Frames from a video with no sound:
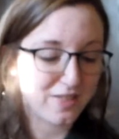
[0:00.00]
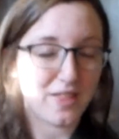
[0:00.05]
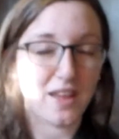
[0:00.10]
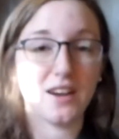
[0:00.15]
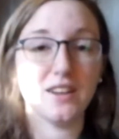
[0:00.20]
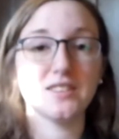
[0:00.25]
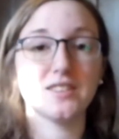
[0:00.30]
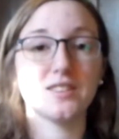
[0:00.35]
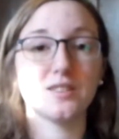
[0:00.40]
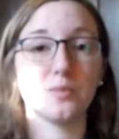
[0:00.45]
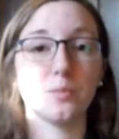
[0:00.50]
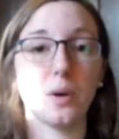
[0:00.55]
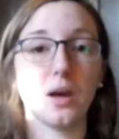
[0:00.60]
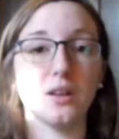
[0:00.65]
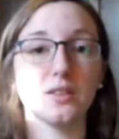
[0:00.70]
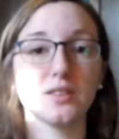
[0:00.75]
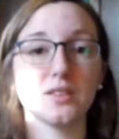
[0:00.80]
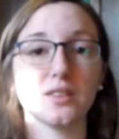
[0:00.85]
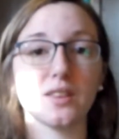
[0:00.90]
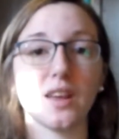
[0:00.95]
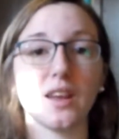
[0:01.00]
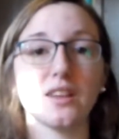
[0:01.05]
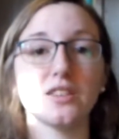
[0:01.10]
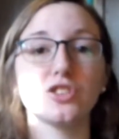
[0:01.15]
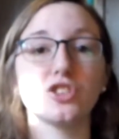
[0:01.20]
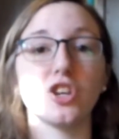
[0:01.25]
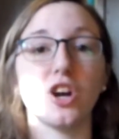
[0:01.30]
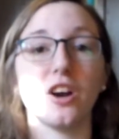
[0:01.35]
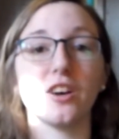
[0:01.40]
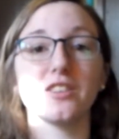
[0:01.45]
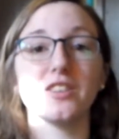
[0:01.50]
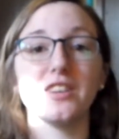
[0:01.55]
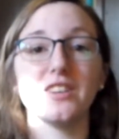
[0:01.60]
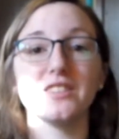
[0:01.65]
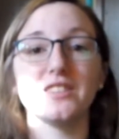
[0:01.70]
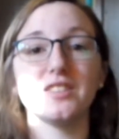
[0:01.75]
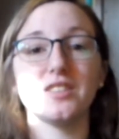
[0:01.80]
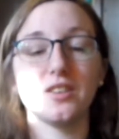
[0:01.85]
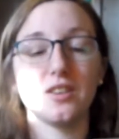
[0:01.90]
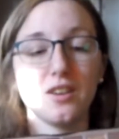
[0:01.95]
that it smells like
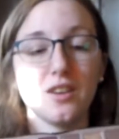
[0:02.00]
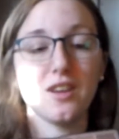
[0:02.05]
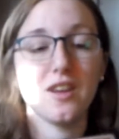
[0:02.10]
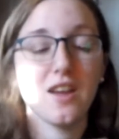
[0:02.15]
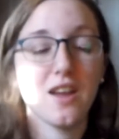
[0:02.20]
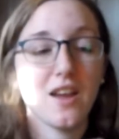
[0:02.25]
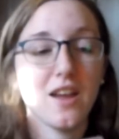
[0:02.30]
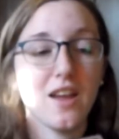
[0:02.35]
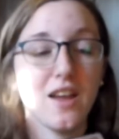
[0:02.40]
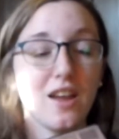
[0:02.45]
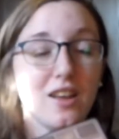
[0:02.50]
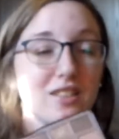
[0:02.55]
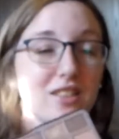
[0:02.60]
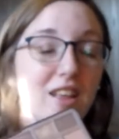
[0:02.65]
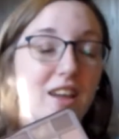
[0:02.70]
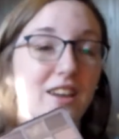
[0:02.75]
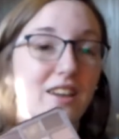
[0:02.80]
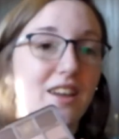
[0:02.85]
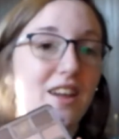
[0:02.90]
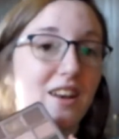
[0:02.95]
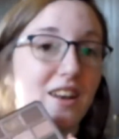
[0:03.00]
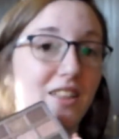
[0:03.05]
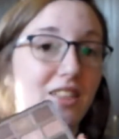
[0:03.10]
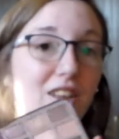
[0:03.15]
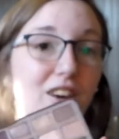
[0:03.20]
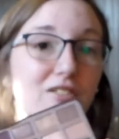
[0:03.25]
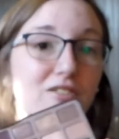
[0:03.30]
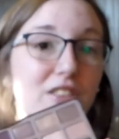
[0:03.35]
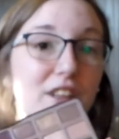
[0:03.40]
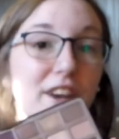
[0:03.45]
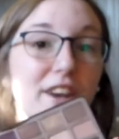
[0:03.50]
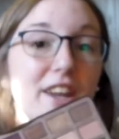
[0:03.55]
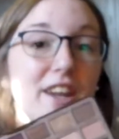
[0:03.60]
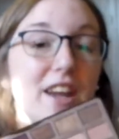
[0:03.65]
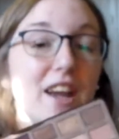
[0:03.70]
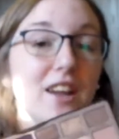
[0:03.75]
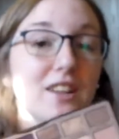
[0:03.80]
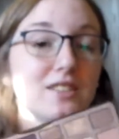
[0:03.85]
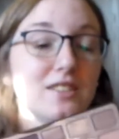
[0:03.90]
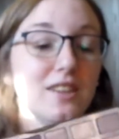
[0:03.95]
chocolate, and I love that
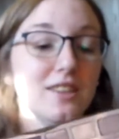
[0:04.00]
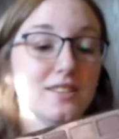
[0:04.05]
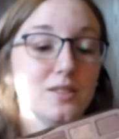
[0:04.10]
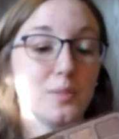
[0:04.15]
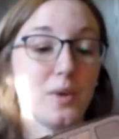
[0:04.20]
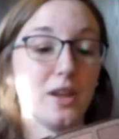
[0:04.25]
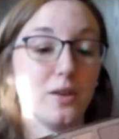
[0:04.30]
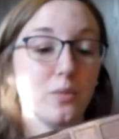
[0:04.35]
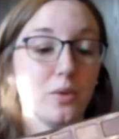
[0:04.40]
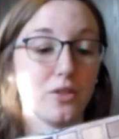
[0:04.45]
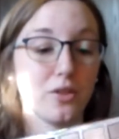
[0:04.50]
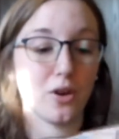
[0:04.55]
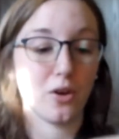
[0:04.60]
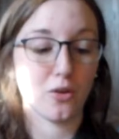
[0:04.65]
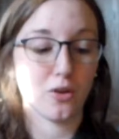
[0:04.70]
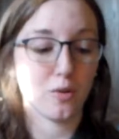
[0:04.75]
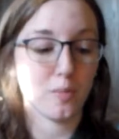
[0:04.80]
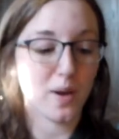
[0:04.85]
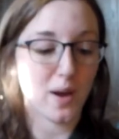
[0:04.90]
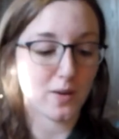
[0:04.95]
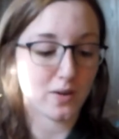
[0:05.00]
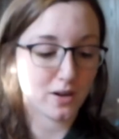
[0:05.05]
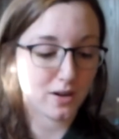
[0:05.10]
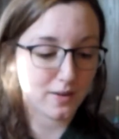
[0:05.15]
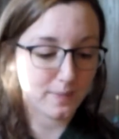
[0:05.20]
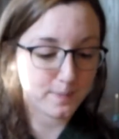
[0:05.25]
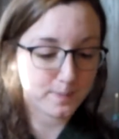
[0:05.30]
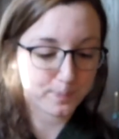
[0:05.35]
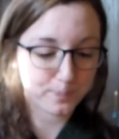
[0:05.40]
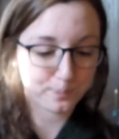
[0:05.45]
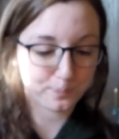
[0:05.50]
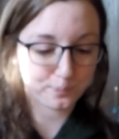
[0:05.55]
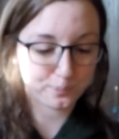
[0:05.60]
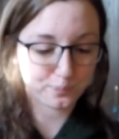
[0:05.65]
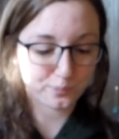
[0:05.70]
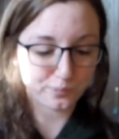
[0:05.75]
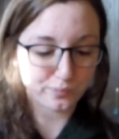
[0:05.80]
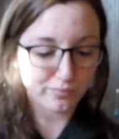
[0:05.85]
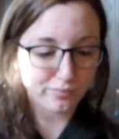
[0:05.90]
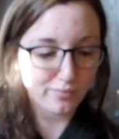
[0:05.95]
it is made with cocoa powder.
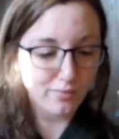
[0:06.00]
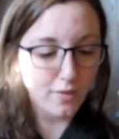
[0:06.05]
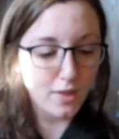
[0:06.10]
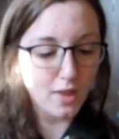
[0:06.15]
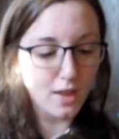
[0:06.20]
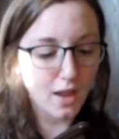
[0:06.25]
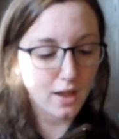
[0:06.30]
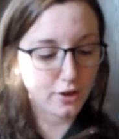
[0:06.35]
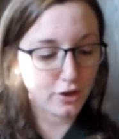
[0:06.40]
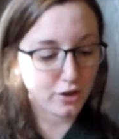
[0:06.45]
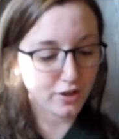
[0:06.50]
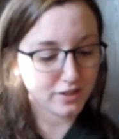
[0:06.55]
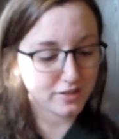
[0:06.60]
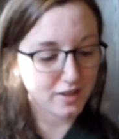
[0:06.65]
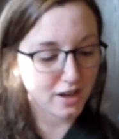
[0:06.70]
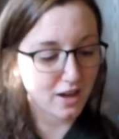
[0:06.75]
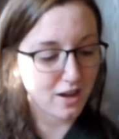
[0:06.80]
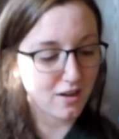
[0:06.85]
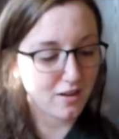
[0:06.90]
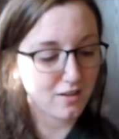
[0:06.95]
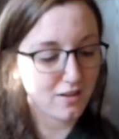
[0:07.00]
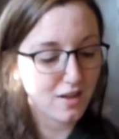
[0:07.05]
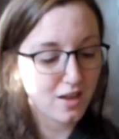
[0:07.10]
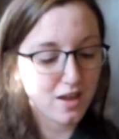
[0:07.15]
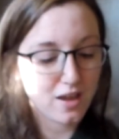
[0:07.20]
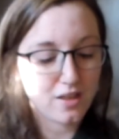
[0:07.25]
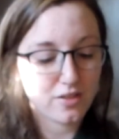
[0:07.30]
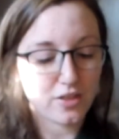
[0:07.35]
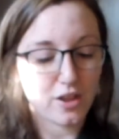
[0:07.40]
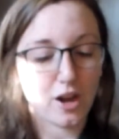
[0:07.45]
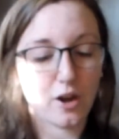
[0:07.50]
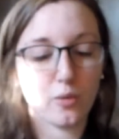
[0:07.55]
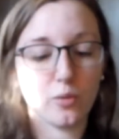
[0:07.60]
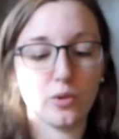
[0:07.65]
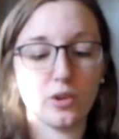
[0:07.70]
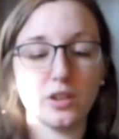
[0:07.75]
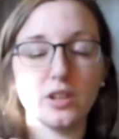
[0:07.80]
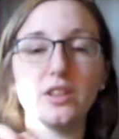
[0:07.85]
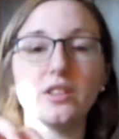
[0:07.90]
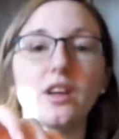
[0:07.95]
And you can tell that I
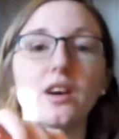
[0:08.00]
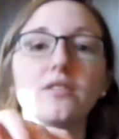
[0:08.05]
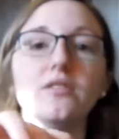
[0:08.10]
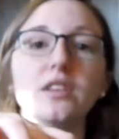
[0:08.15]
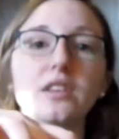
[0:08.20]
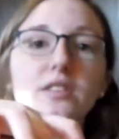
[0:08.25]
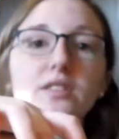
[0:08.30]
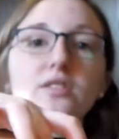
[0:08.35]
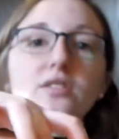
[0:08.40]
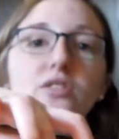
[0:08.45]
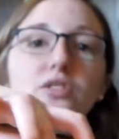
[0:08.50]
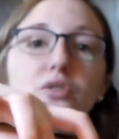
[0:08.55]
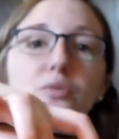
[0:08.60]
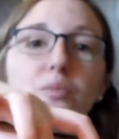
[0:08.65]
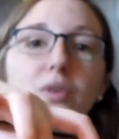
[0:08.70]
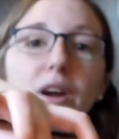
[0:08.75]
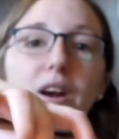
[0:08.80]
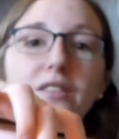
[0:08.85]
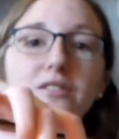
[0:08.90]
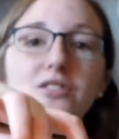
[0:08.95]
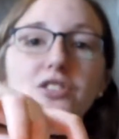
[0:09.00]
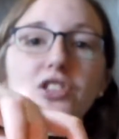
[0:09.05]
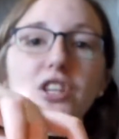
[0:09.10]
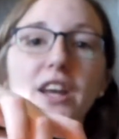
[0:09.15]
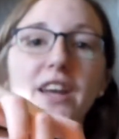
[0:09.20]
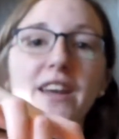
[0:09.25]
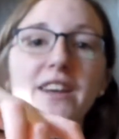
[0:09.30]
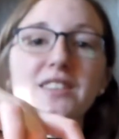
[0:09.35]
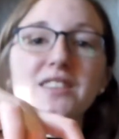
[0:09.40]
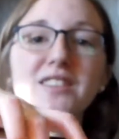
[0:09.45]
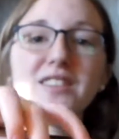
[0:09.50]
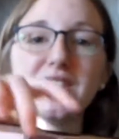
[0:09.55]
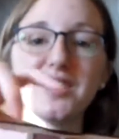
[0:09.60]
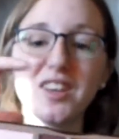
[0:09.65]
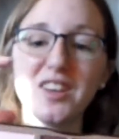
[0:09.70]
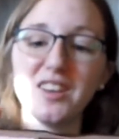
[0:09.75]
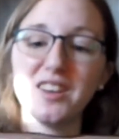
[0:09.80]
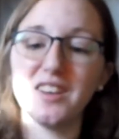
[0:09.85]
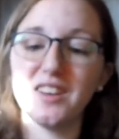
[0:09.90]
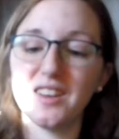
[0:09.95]
really love these two brown shades.
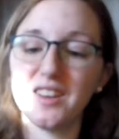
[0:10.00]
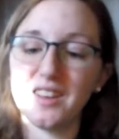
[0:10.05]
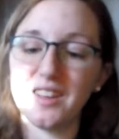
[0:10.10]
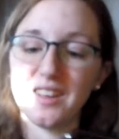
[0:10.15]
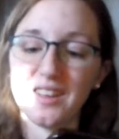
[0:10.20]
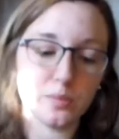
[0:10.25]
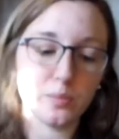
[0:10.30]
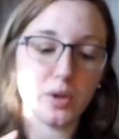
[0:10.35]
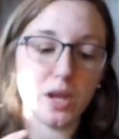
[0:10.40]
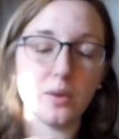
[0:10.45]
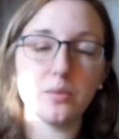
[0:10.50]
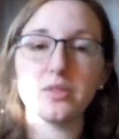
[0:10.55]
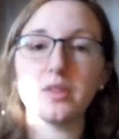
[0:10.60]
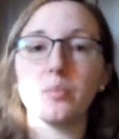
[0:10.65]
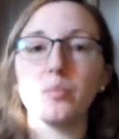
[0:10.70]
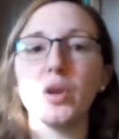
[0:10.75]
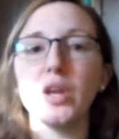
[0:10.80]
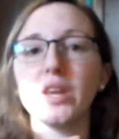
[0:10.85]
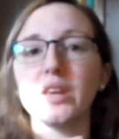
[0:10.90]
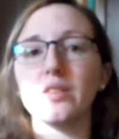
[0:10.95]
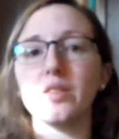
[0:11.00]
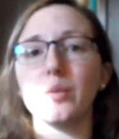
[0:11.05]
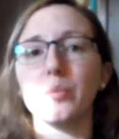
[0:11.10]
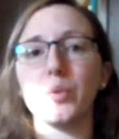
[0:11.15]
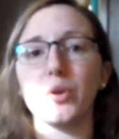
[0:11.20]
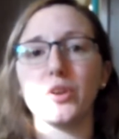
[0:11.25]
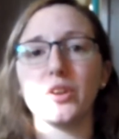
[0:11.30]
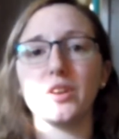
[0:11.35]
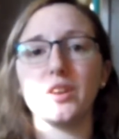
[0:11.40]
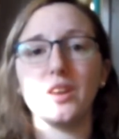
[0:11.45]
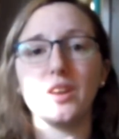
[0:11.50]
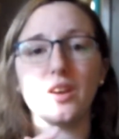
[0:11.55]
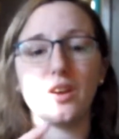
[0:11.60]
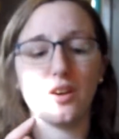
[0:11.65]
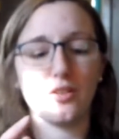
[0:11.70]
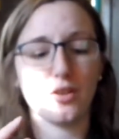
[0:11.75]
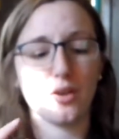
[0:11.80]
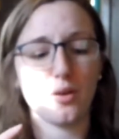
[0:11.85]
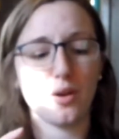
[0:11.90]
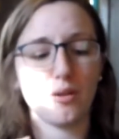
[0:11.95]
I did play with the pink and the burgundy,
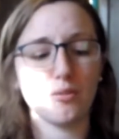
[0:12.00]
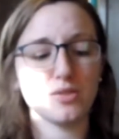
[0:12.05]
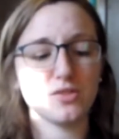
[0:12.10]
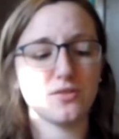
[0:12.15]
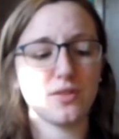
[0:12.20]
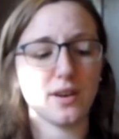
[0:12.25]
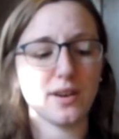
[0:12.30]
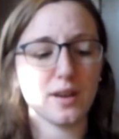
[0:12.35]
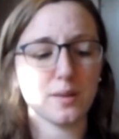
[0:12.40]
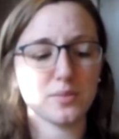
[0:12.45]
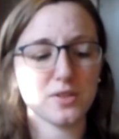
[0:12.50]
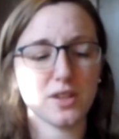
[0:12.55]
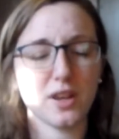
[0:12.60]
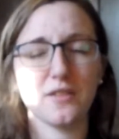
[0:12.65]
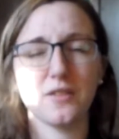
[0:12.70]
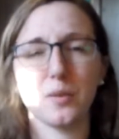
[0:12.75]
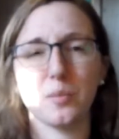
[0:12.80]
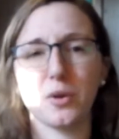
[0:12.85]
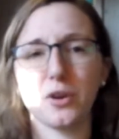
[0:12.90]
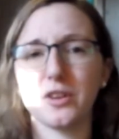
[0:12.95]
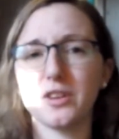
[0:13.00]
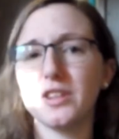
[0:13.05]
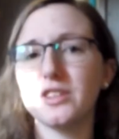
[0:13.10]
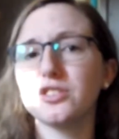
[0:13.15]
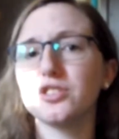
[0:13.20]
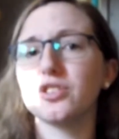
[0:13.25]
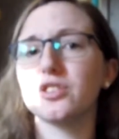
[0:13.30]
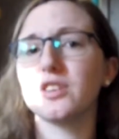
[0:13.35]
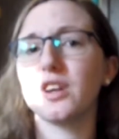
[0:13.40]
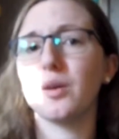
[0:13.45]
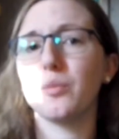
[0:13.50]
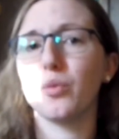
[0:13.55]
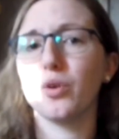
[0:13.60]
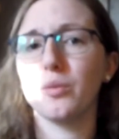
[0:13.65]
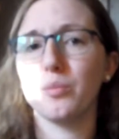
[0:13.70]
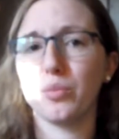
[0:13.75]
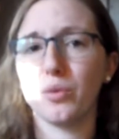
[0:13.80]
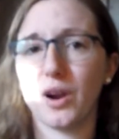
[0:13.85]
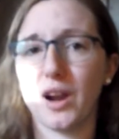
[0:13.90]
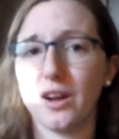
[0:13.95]
although I was very upset. The burgundy turned out
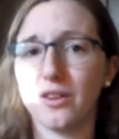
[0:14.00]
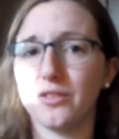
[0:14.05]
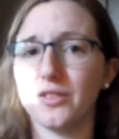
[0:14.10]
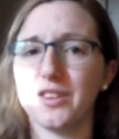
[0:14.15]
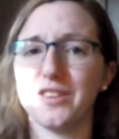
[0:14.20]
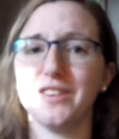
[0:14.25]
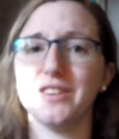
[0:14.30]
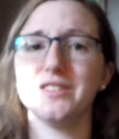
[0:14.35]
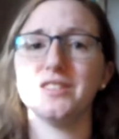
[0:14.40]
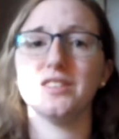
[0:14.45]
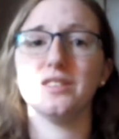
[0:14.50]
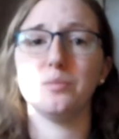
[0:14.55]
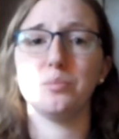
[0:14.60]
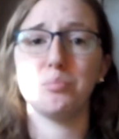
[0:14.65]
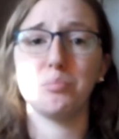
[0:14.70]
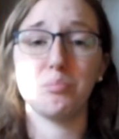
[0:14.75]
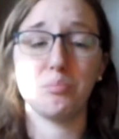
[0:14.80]
more brown than it did